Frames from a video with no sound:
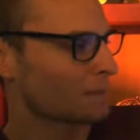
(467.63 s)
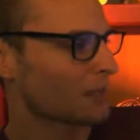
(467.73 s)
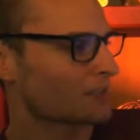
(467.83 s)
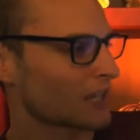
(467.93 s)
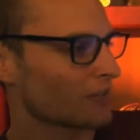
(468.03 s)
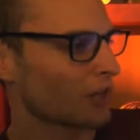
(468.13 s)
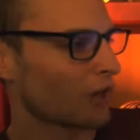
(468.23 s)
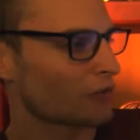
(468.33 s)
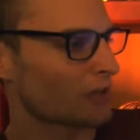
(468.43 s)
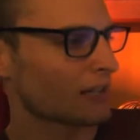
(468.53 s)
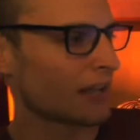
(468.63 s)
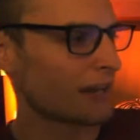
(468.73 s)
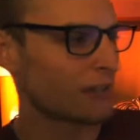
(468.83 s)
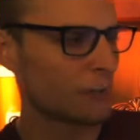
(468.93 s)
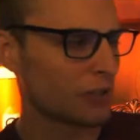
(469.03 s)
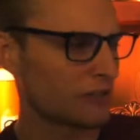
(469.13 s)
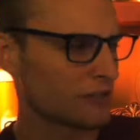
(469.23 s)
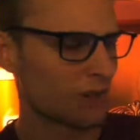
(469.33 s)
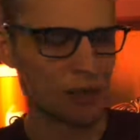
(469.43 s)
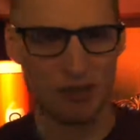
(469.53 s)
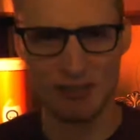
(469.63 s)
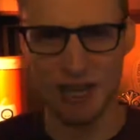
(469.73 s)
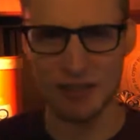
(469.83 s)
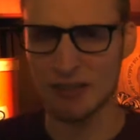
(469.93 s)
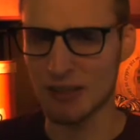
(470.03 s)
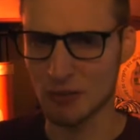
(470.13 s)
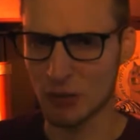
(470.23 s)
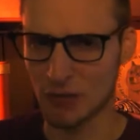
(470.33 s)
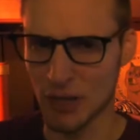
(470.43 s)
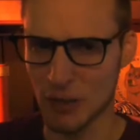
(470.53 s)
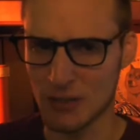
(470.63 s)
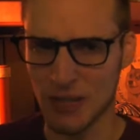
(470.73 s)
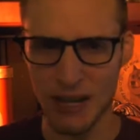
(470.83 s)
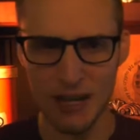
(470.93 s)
790 million of value transacted in the last 24 hours,